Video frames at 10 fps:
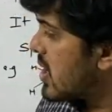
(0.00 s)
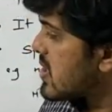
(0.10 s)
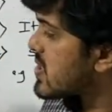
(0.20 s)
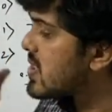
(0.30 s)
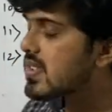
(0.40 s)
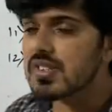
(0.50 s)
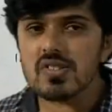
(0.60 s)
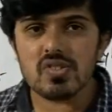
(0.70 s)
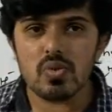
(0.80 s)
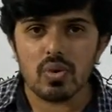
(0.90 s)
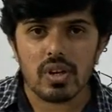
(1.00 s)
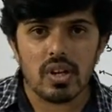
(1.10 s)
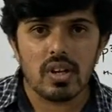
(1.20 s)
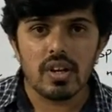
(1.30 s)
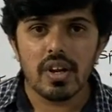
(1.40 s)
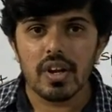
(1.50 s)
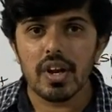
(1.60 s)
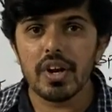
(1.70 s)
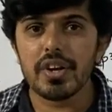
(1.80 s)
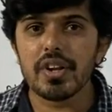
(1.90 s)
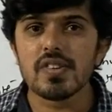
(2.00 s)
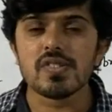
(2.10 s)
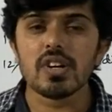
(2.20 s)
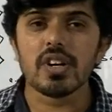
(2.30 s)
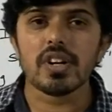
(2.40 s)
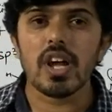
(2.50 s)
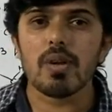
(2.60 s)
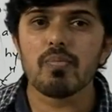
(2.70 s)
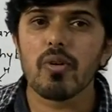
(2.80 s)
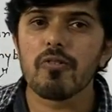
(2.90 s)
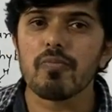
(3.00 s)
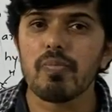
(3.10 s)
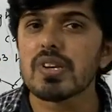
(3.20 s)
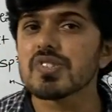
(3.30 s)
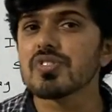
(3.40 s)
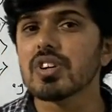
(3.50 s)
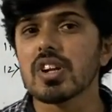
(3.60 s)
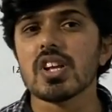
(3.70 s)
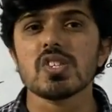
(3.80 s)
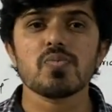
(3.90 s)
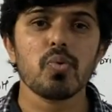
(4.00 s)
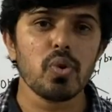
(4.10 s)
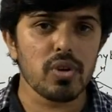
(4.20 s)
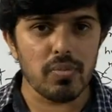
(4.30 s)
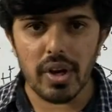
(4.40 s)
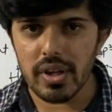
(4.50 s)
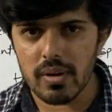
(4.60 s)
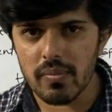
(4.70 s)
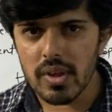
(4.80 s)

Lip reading: Since it is neutral, it is a type of best transport medium.